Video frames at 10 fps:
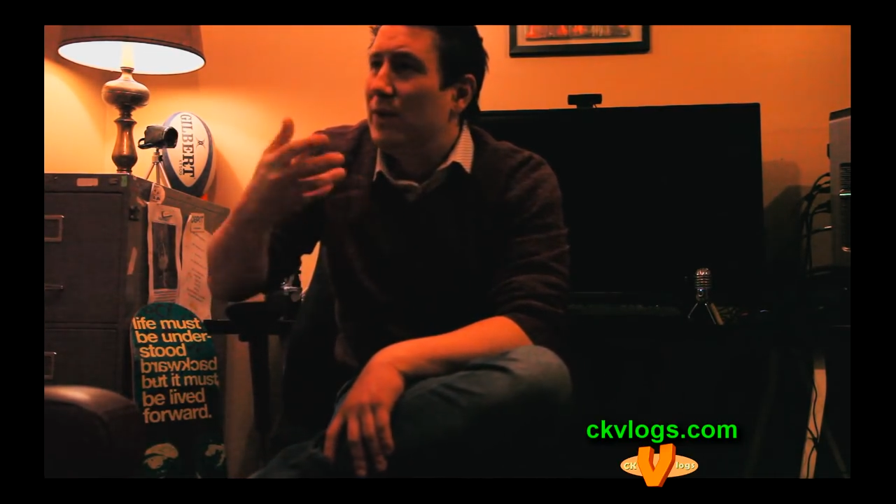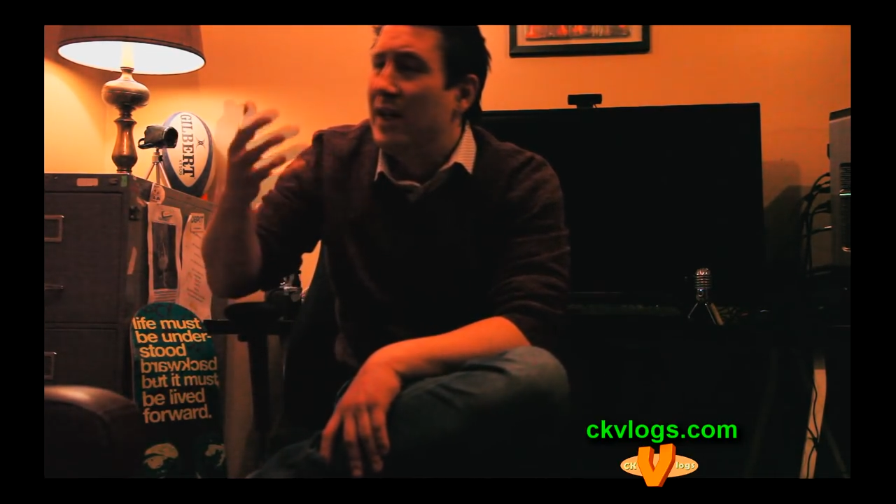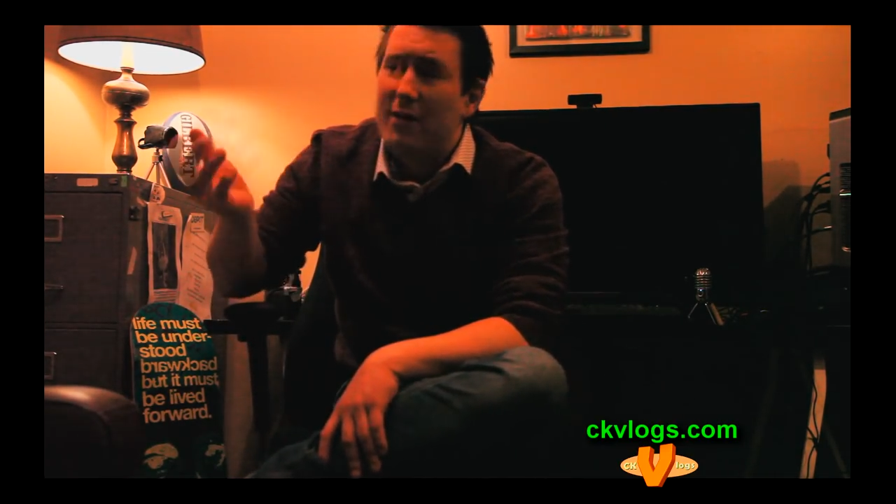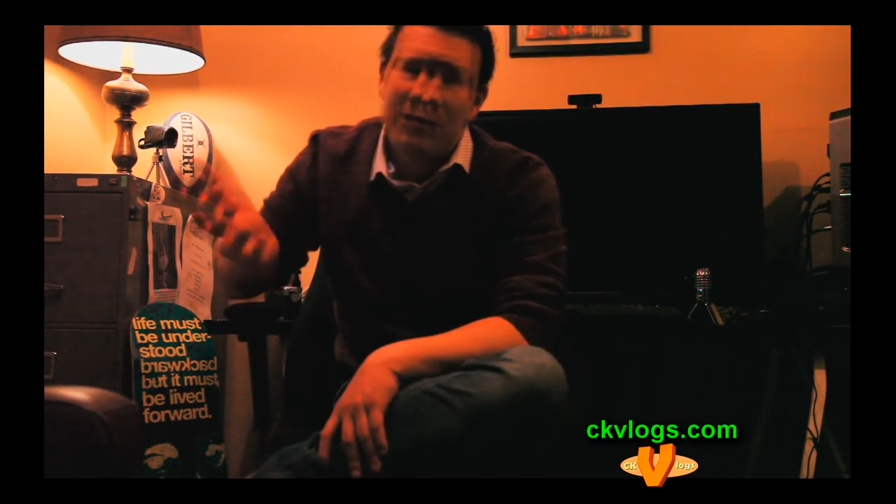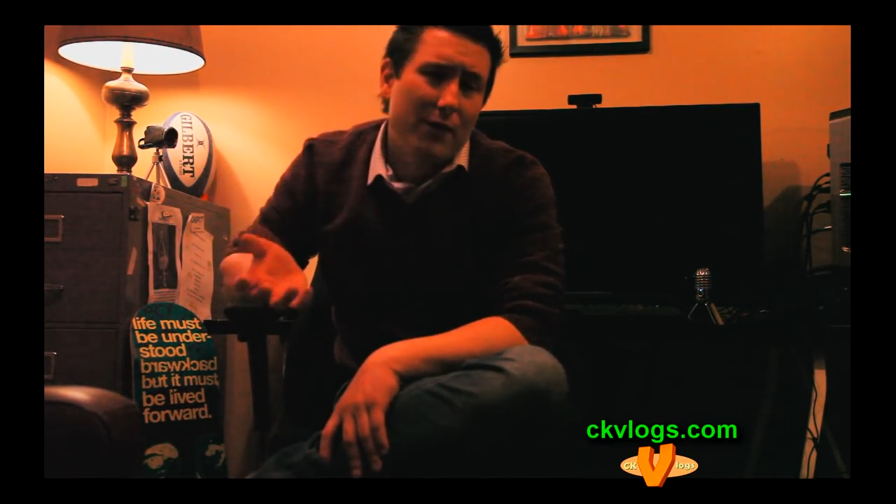
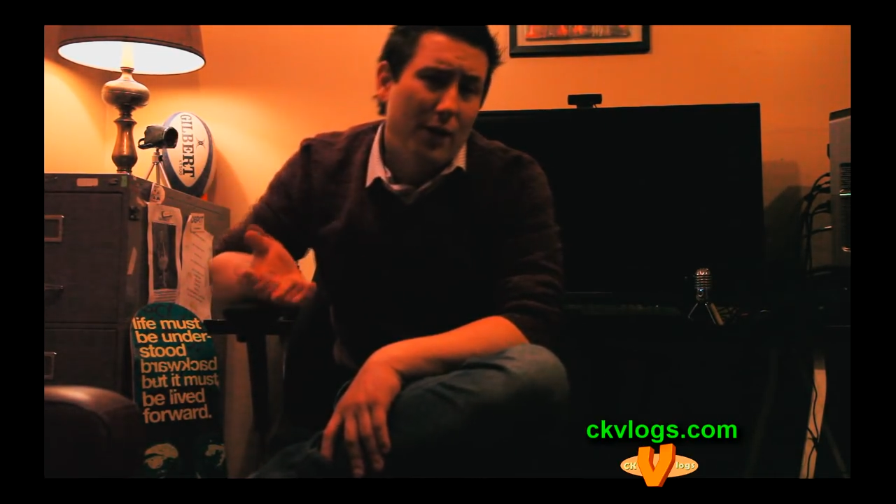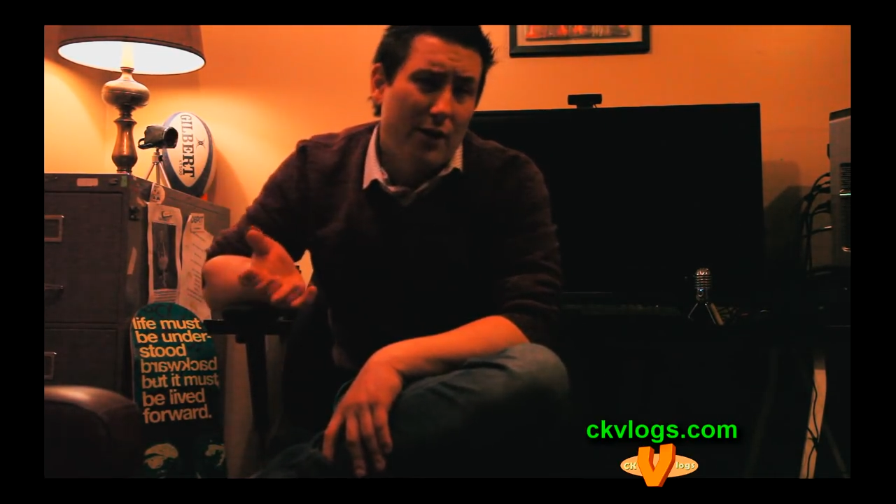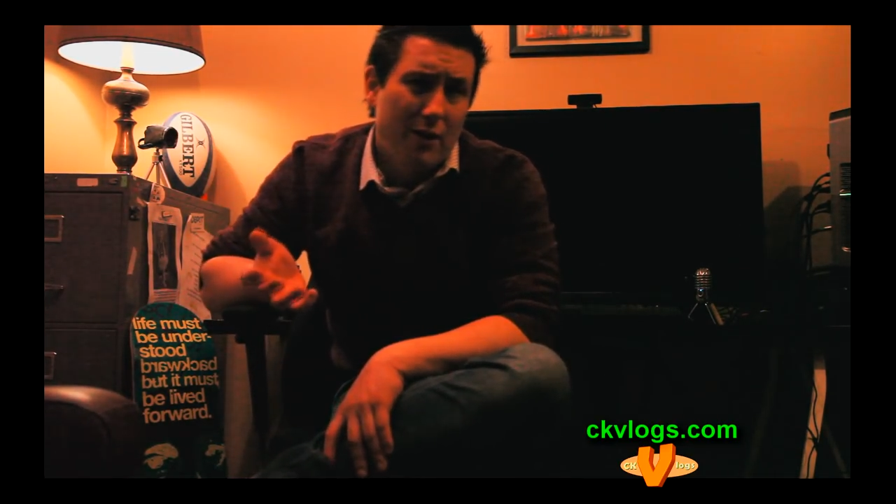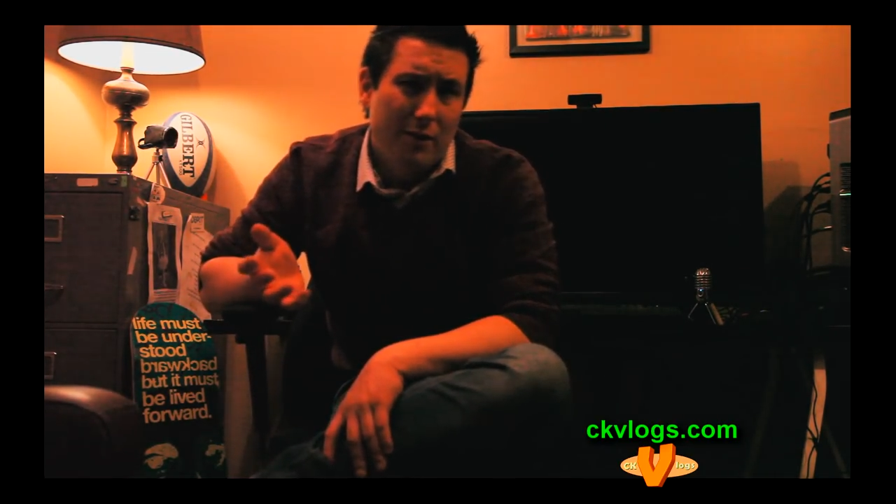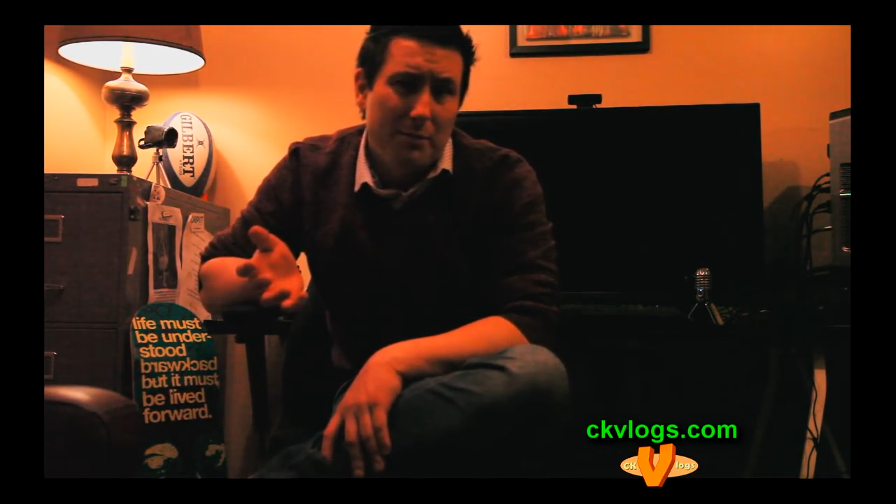we have our